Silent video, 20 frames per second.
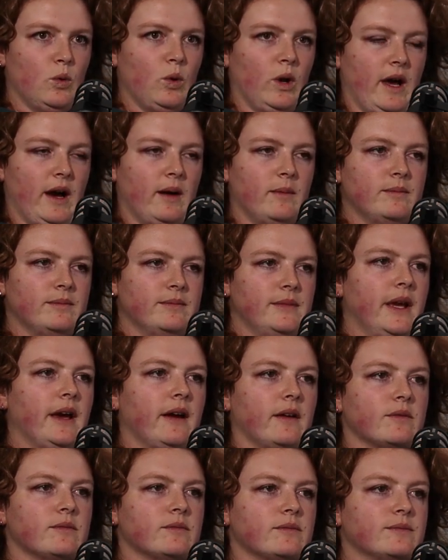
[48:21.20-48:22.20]
All up, yeah.
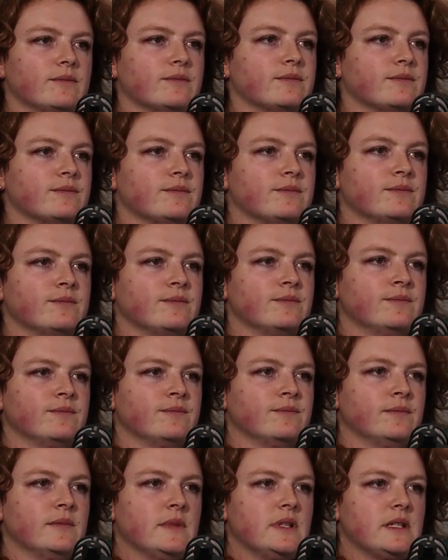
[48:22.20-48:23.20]

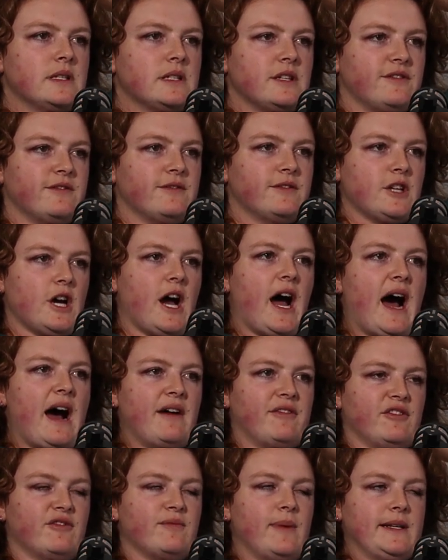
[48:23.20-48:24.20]
So
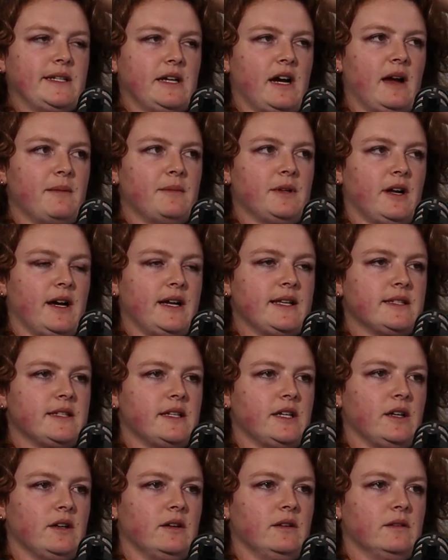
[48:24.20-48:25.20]
half of my time in
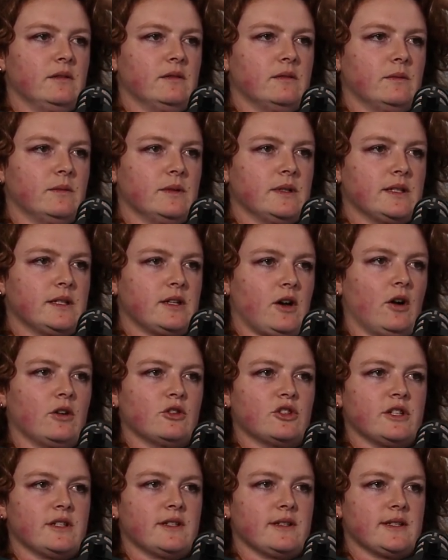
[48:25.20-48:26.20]
ICU was
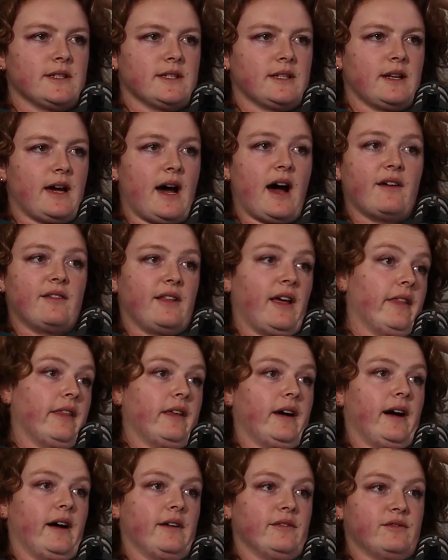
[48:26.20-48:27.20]
conscious and the other
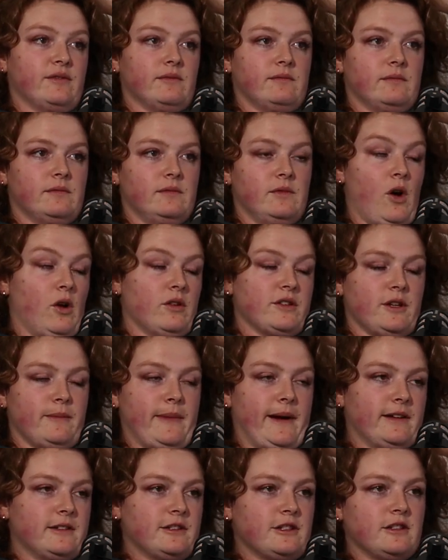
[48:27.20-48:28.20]
half not so
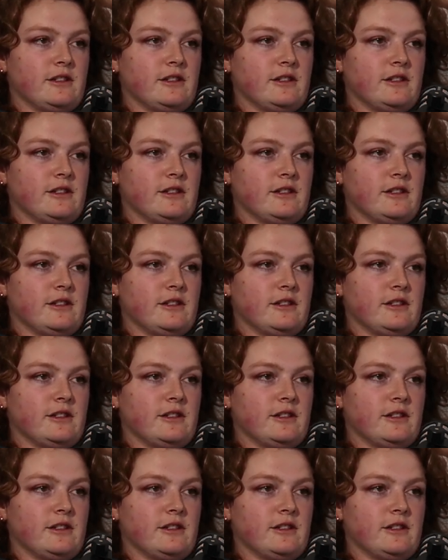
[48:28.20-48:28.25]
much.